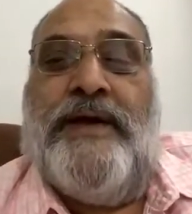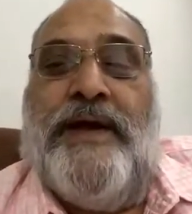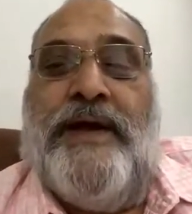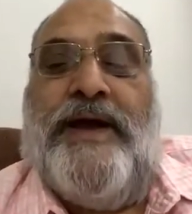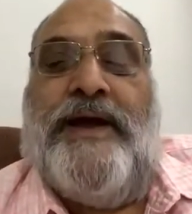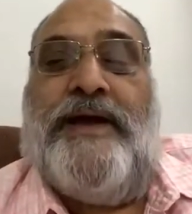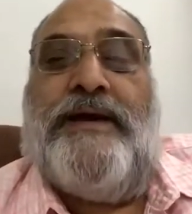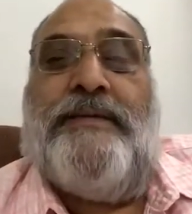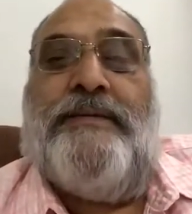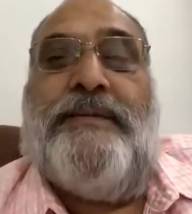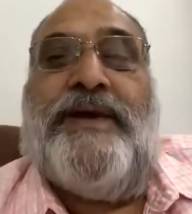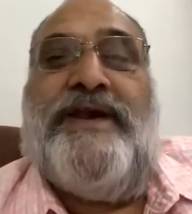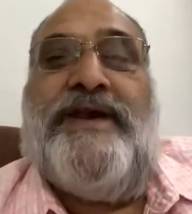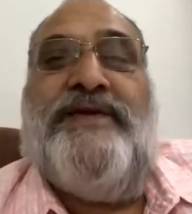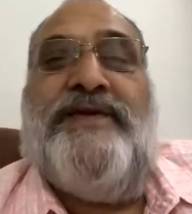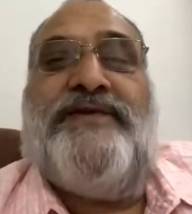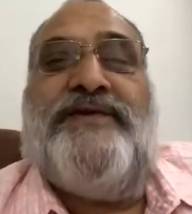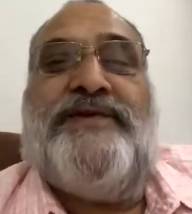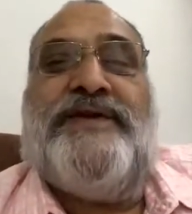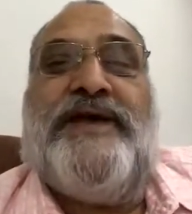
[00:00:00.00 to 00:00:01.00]
And
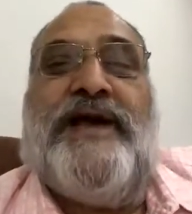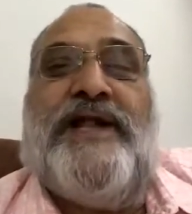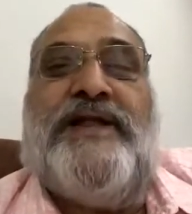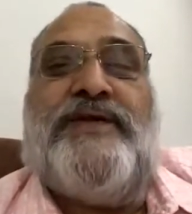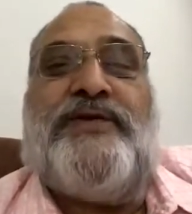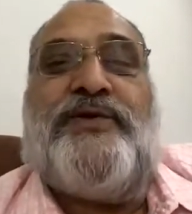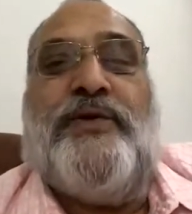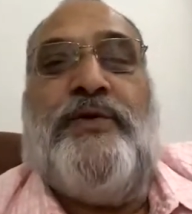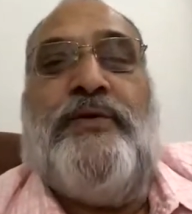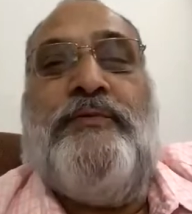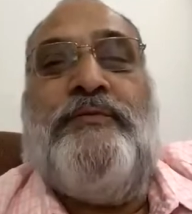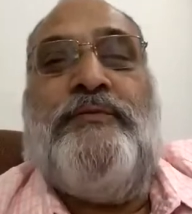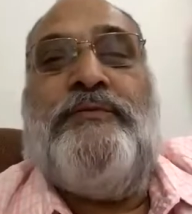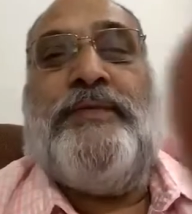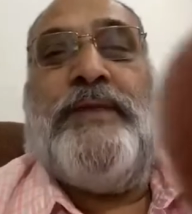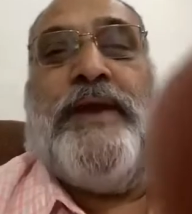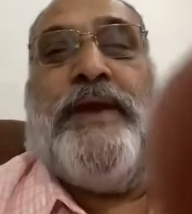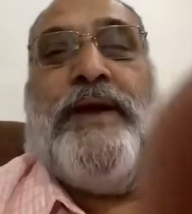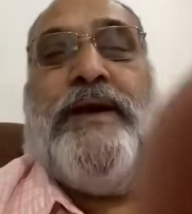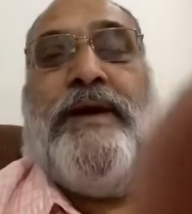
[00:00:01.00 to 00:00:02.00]
Manish is also
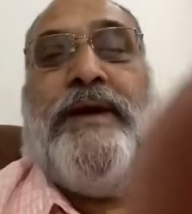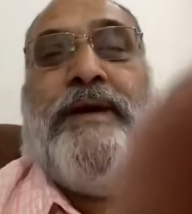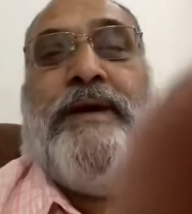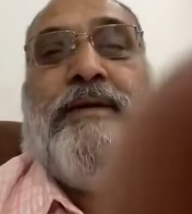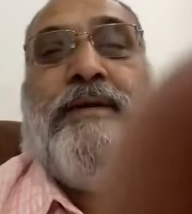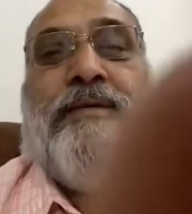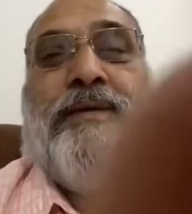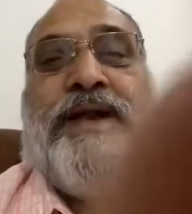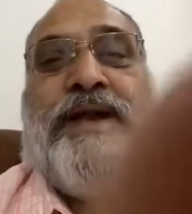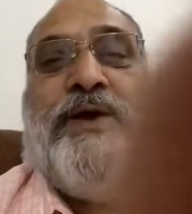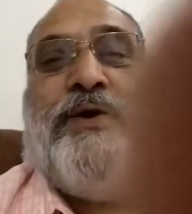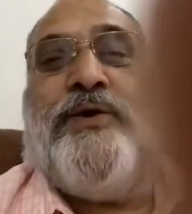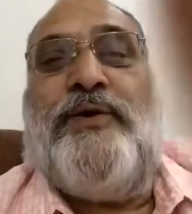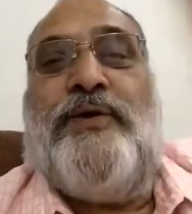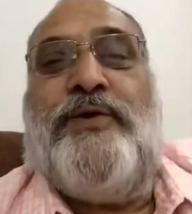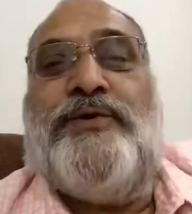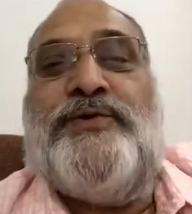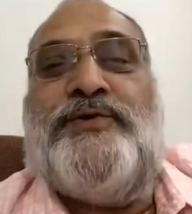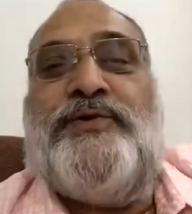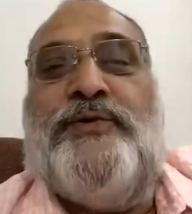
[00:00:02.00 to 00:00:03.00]
very
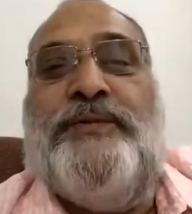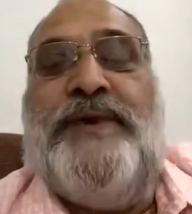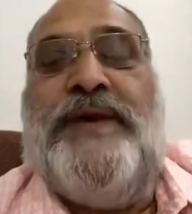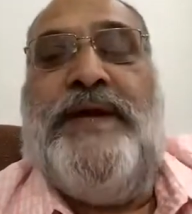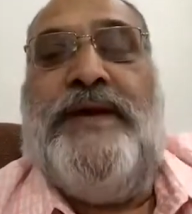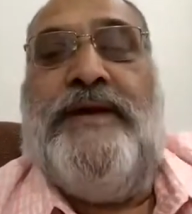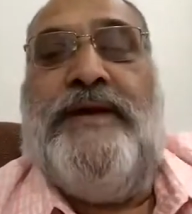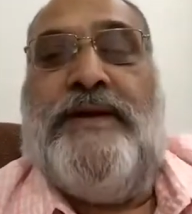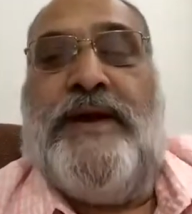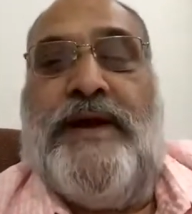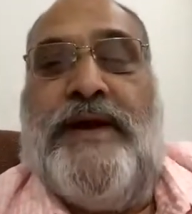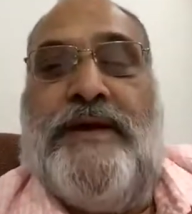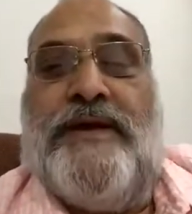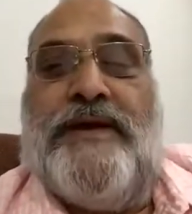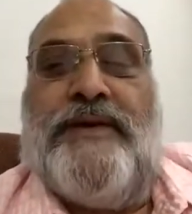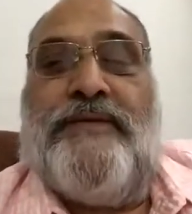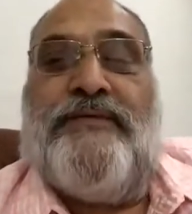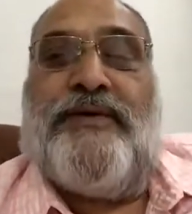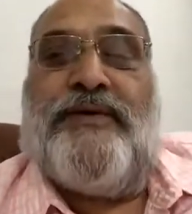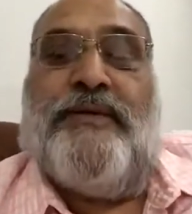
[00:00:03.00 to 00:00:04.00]
close to me and
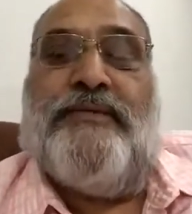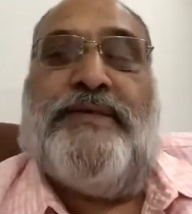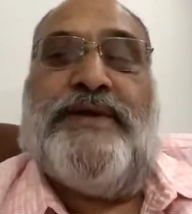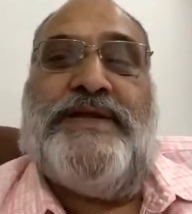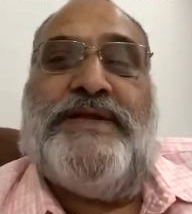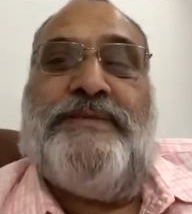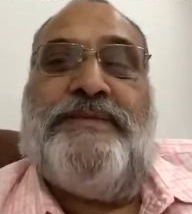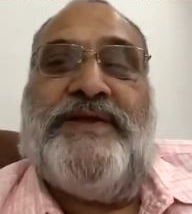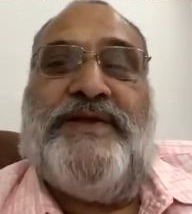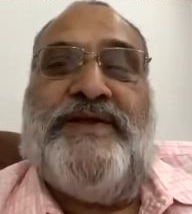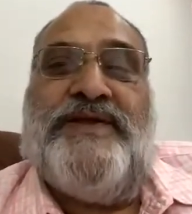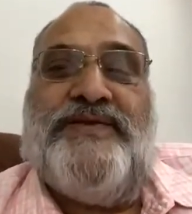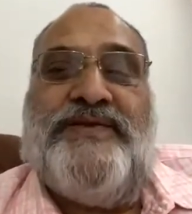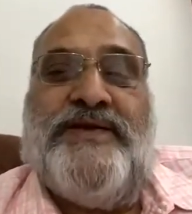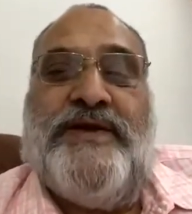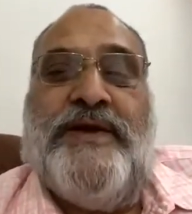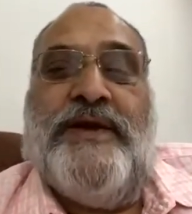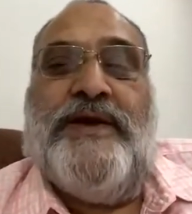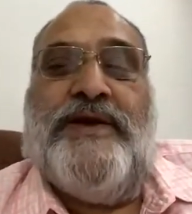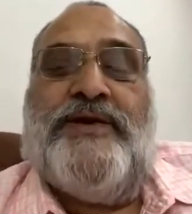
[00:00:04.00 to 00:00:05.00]
from Madhya Pradesh.
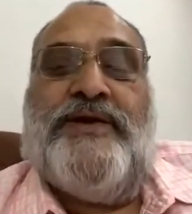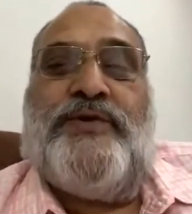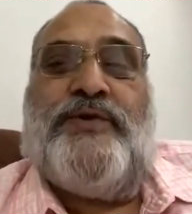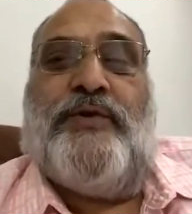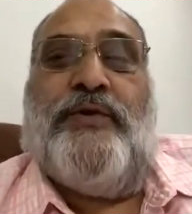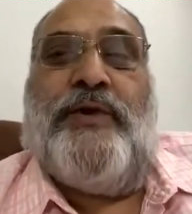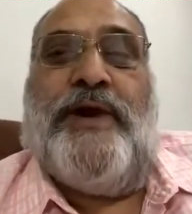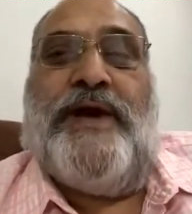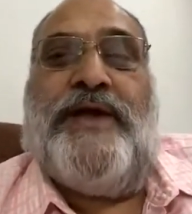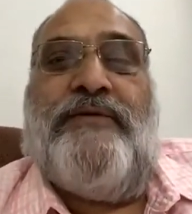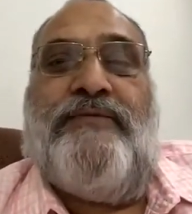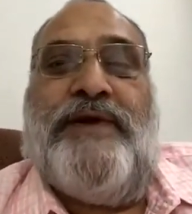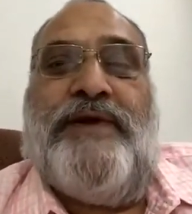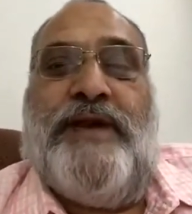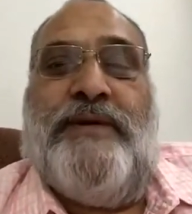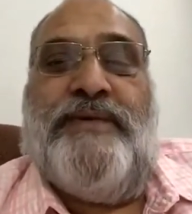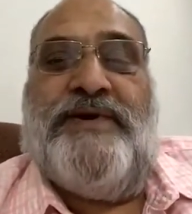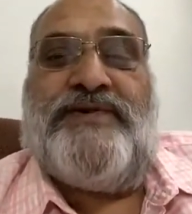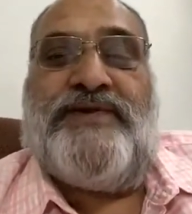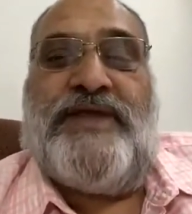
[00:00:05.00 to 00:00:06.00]
So I am
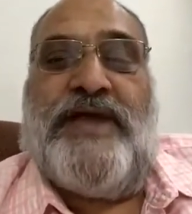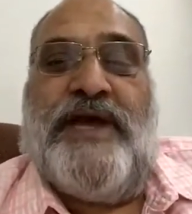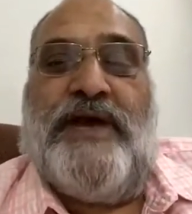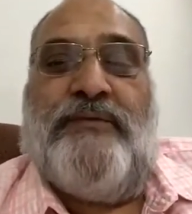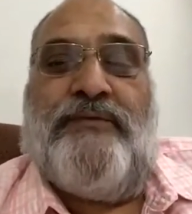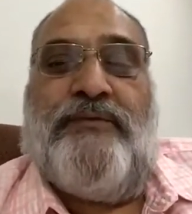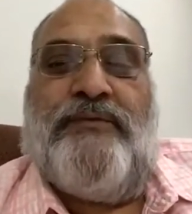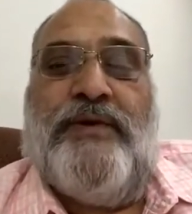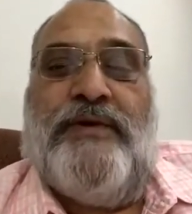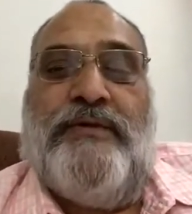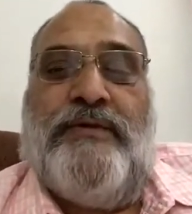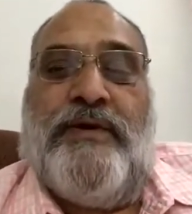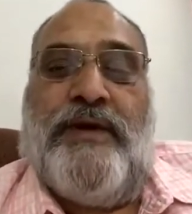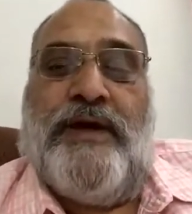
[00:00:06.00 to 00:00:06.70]
very much thankful